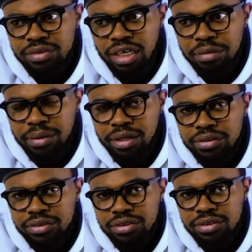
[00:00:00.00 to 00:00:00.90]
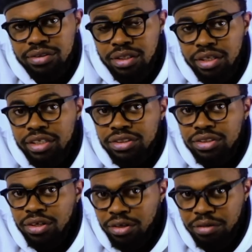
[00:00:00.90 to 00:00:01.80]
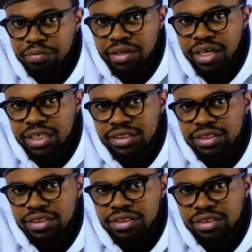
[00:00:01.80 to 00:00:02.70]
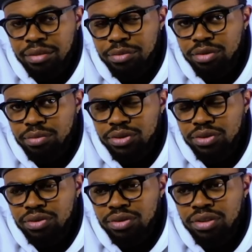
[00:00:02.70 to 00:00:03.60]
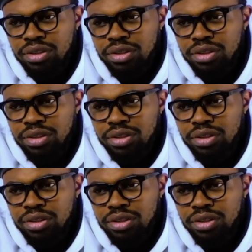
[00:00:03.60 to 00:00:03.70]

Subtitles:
about the death of the artist Sammy Oposo?